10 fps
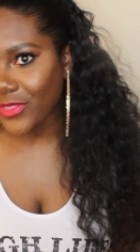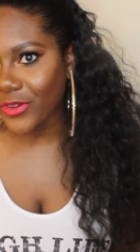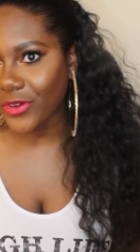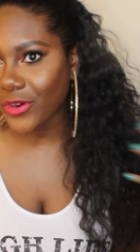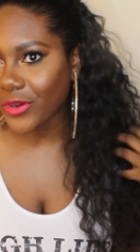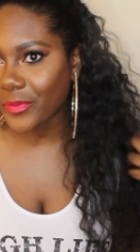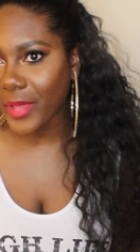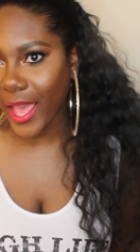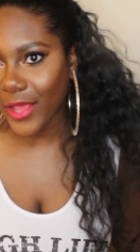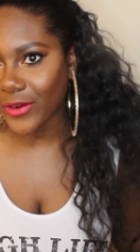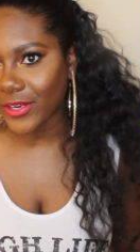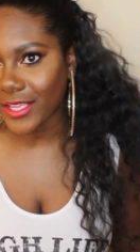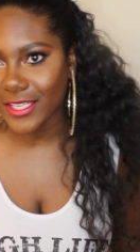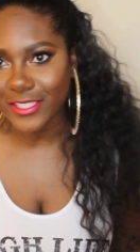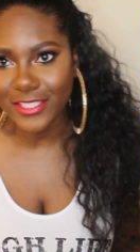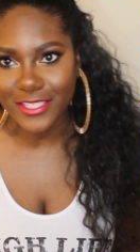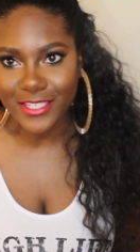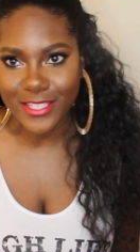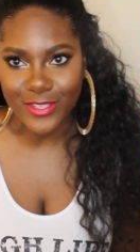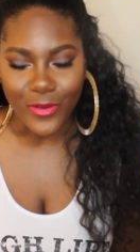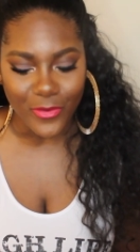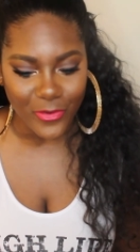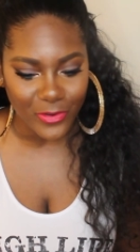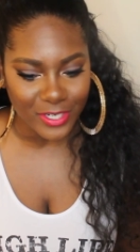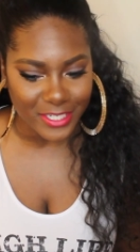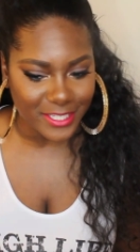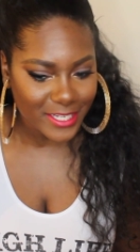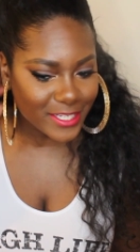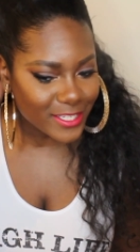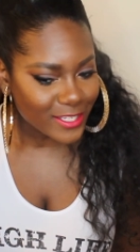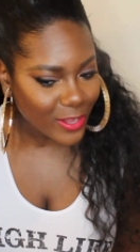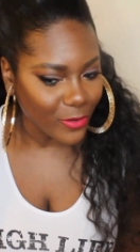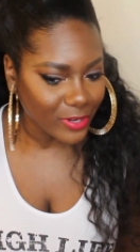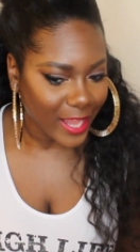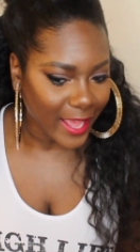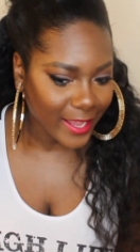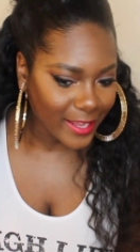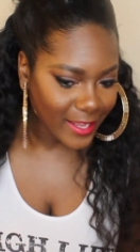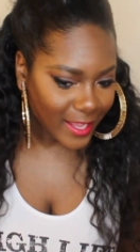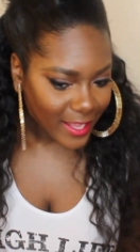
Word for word: the curl pattern is just so gorgeous it's so light